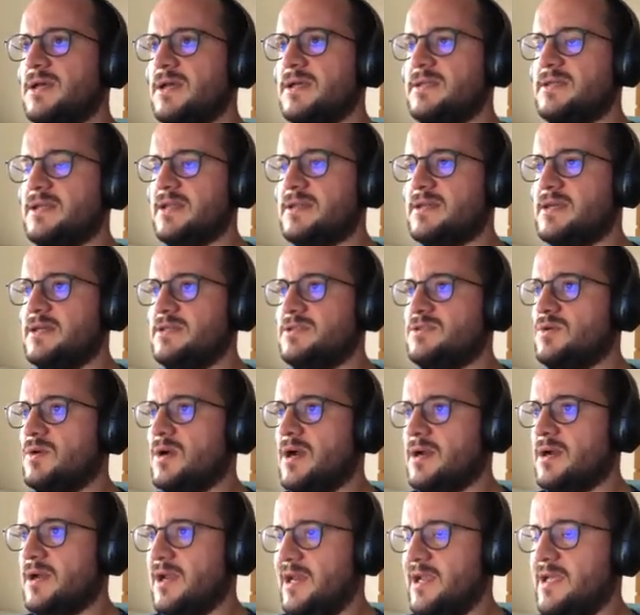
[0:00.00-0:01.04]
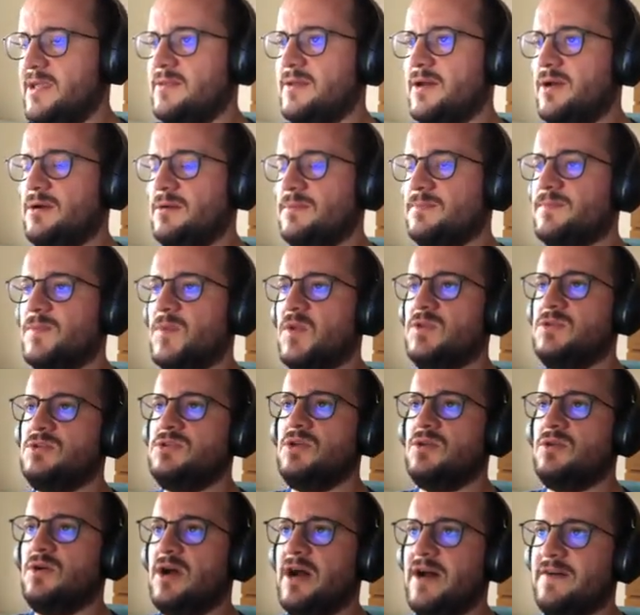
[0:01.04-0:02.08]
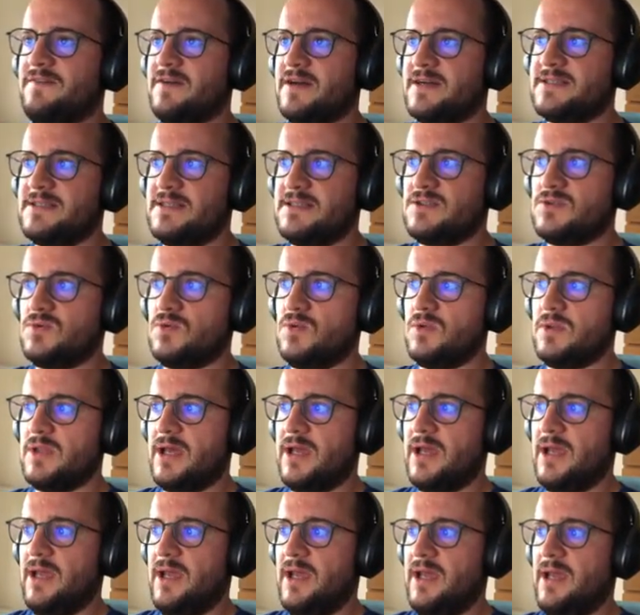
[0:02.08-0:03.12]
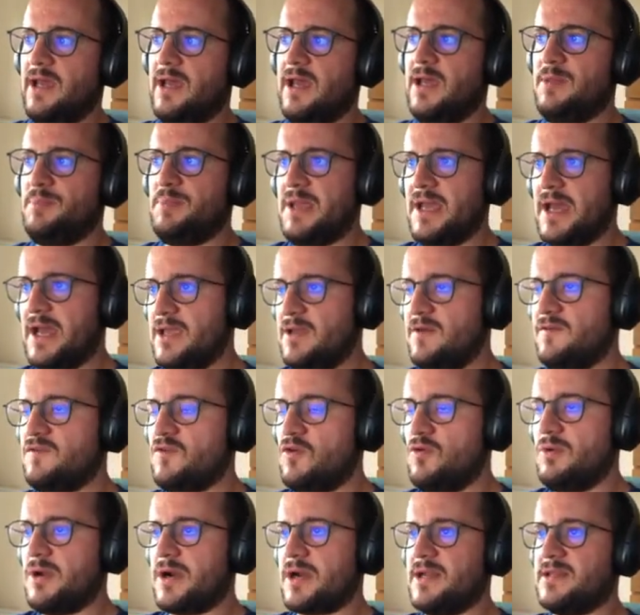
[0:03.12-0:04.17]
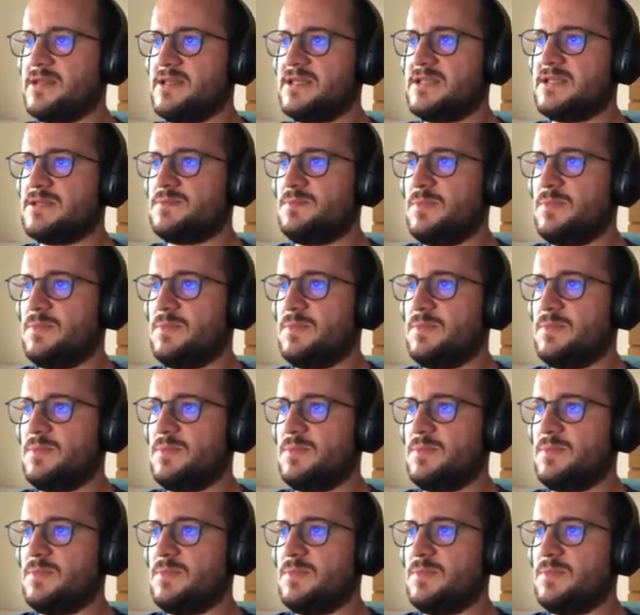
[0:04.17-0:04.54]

In that case, you can click there. You don't have access to the API of Kubernetes,